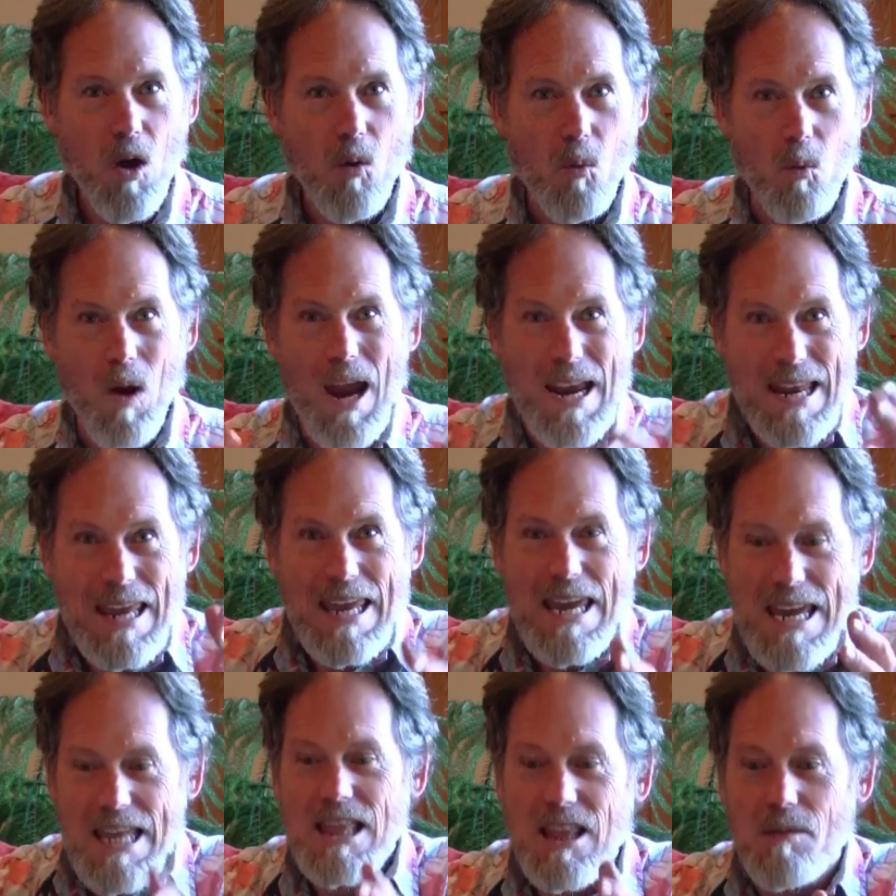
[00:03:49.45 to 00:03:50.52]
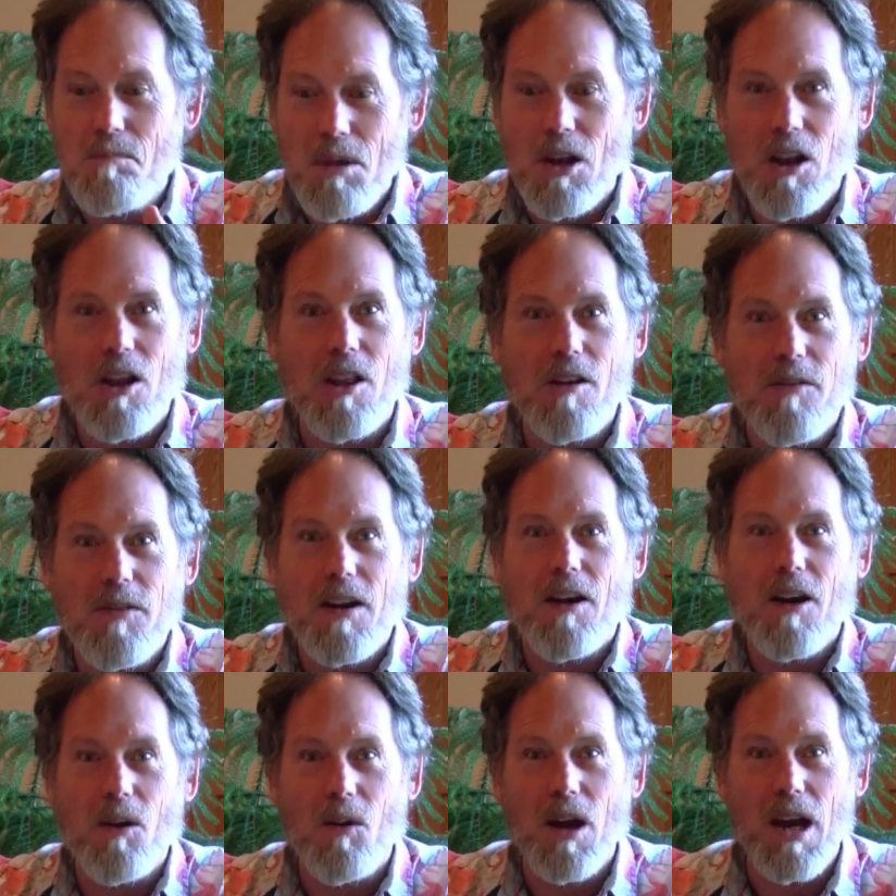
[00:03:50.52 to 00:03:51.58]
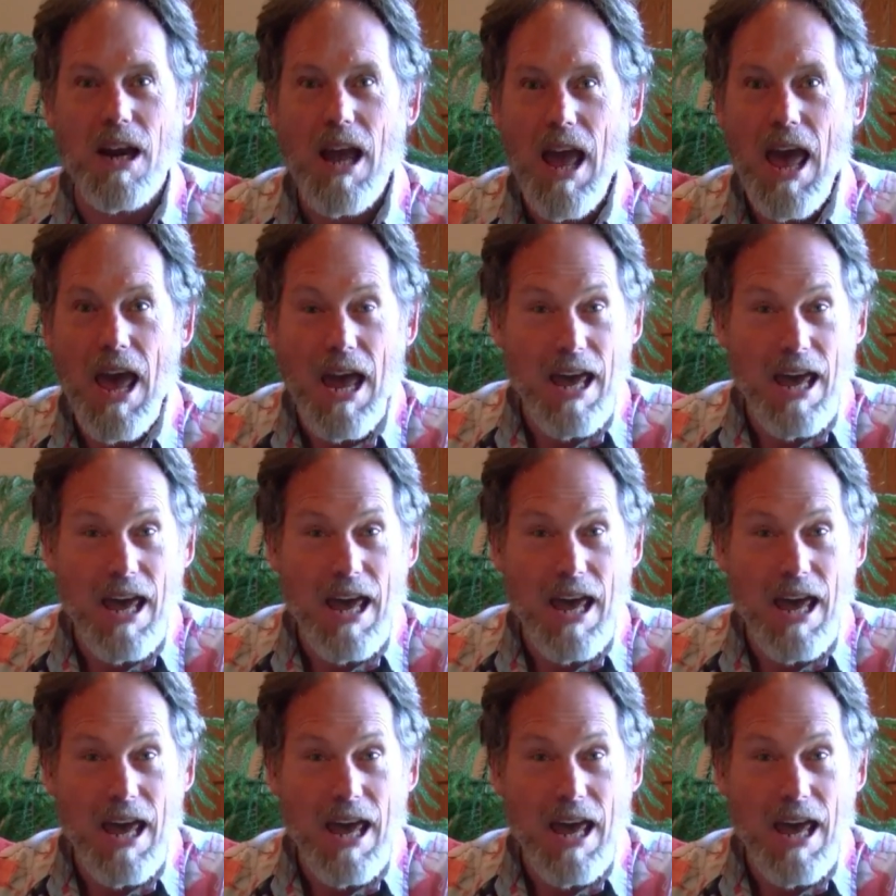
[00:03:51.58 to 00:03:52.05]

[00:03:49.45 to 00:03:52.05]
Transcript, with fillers: right in the middle of the fairy ring.